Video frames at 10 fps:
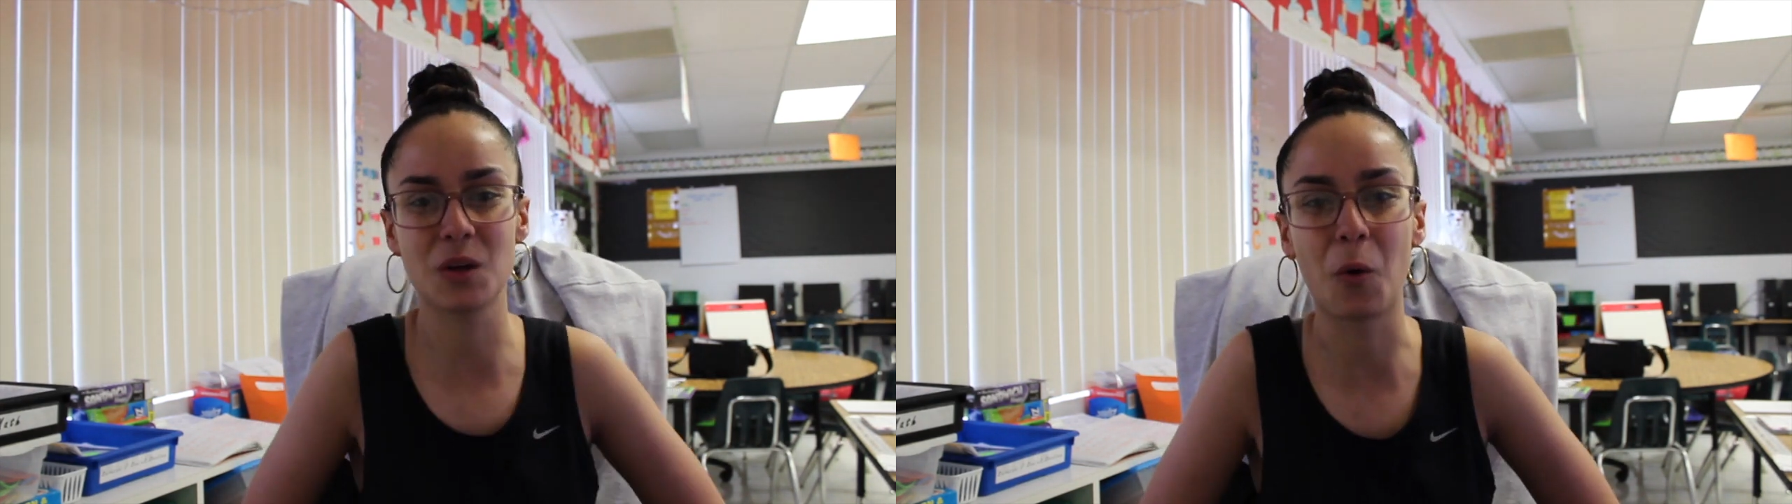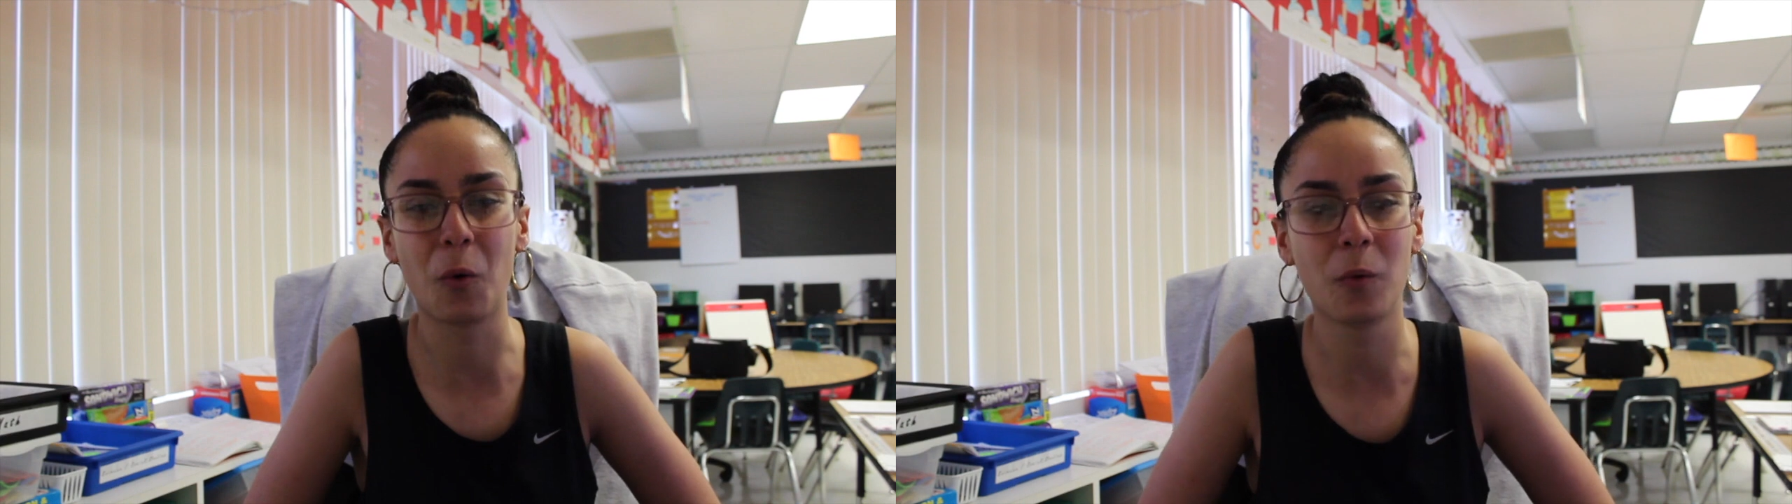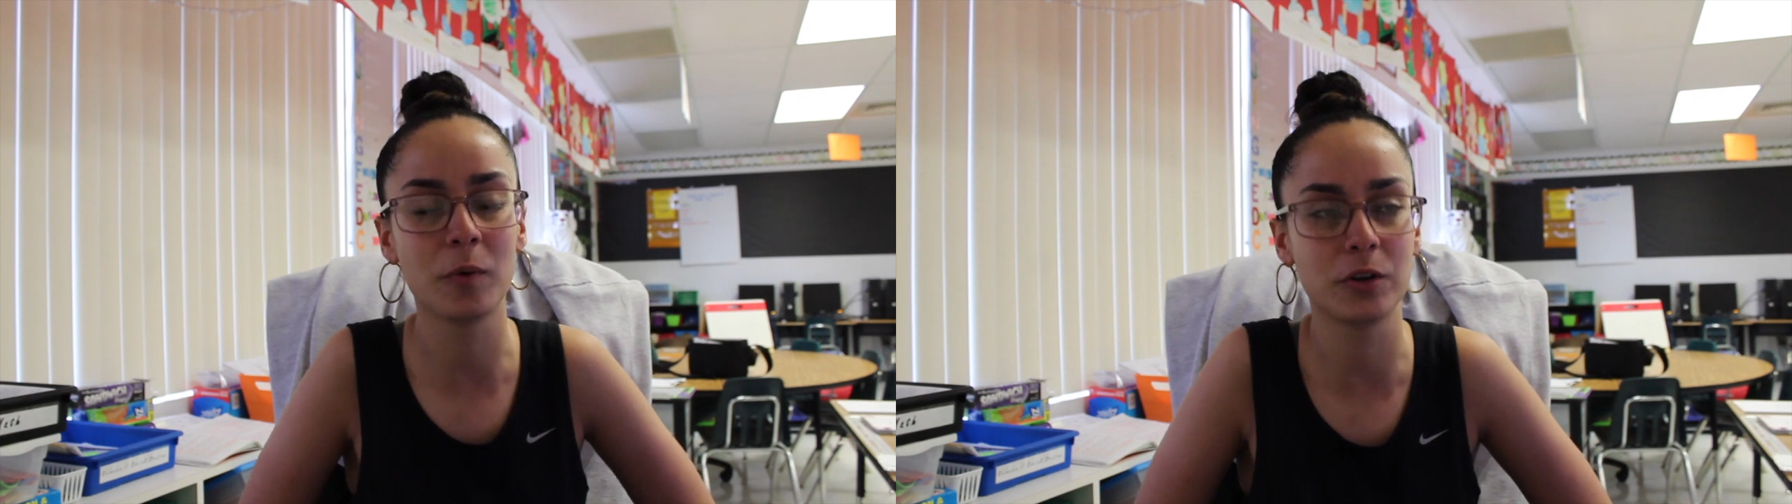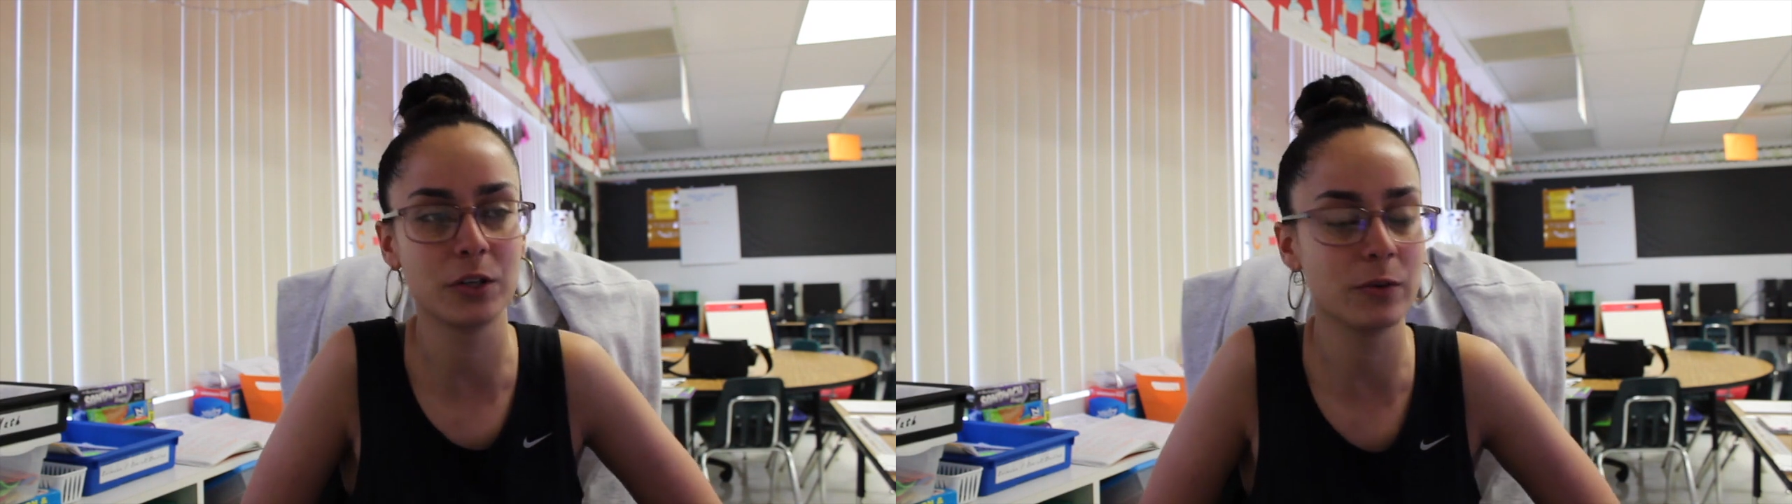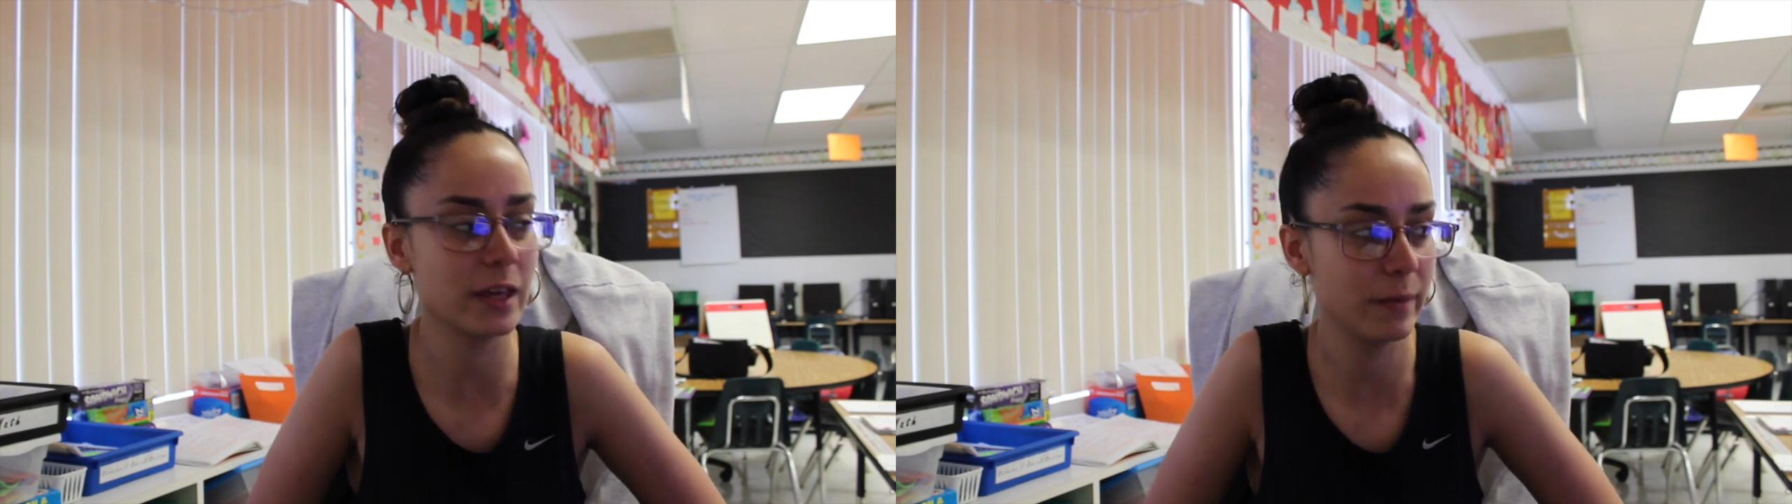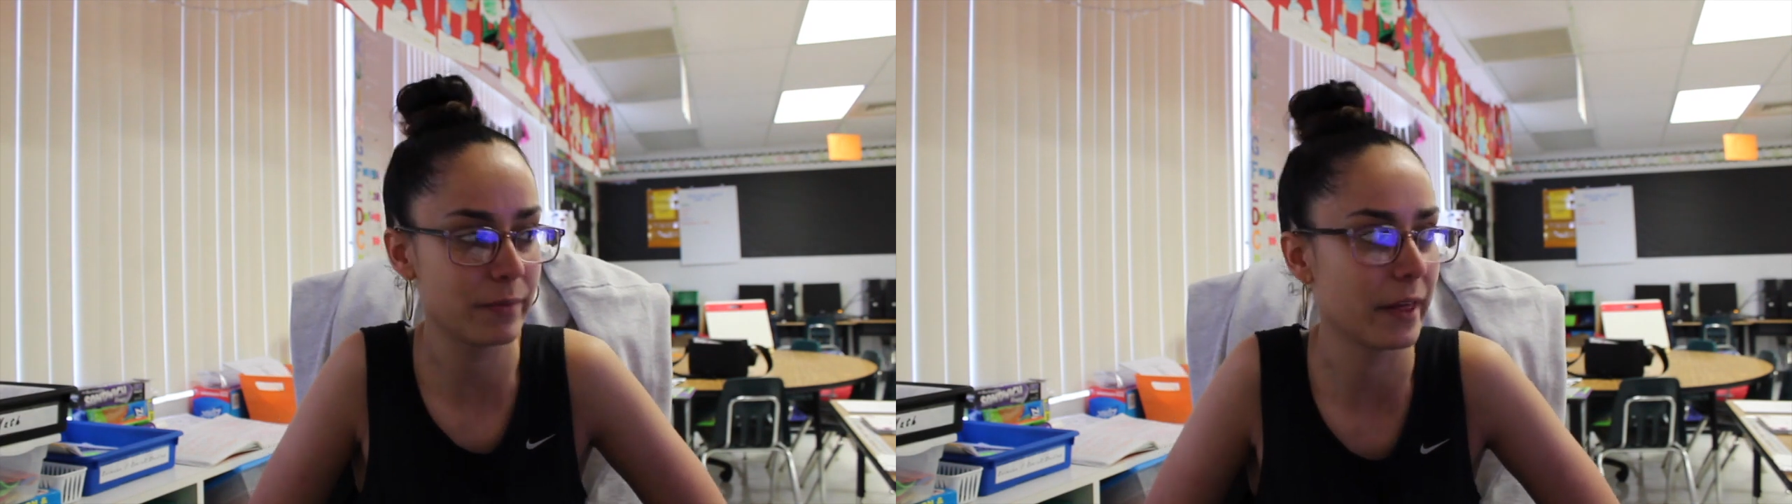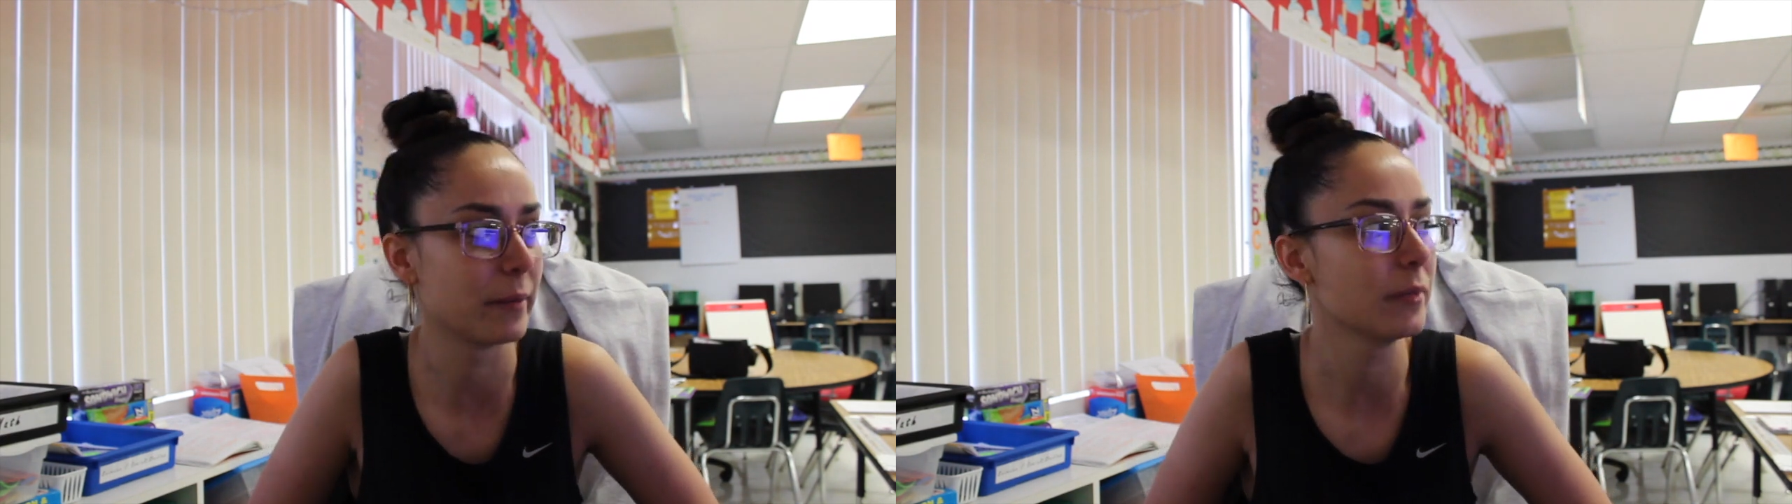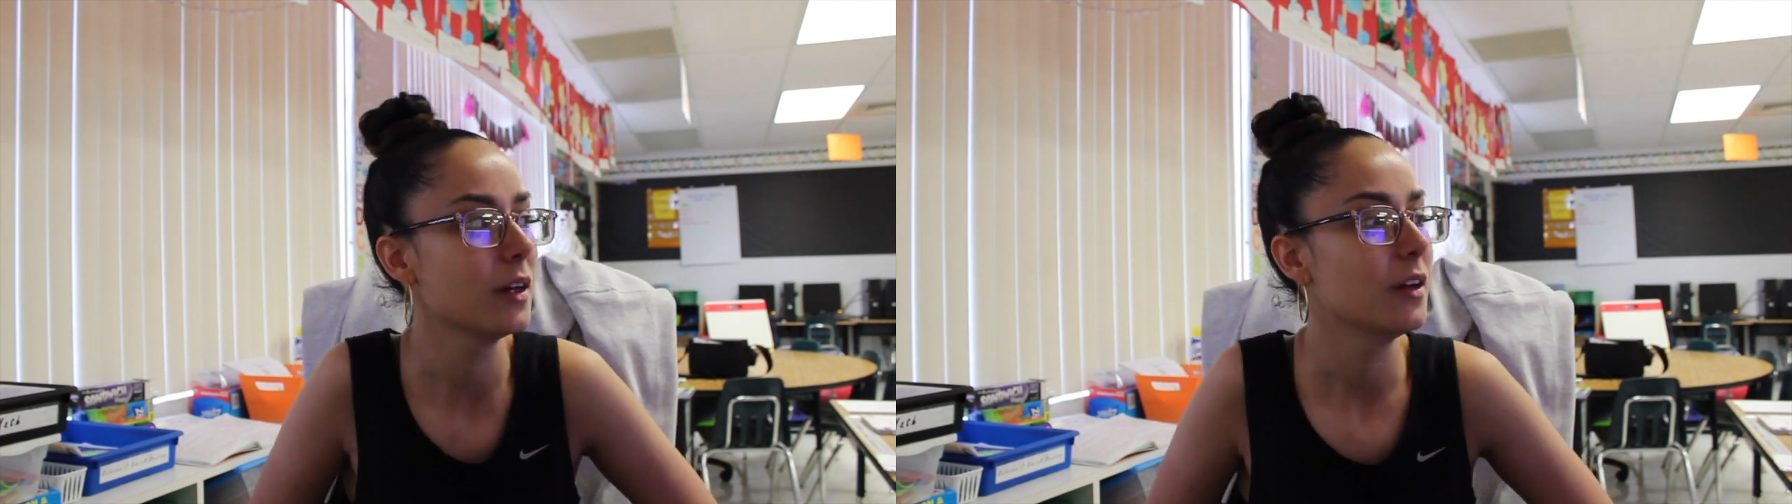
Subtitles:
home, or do you keep them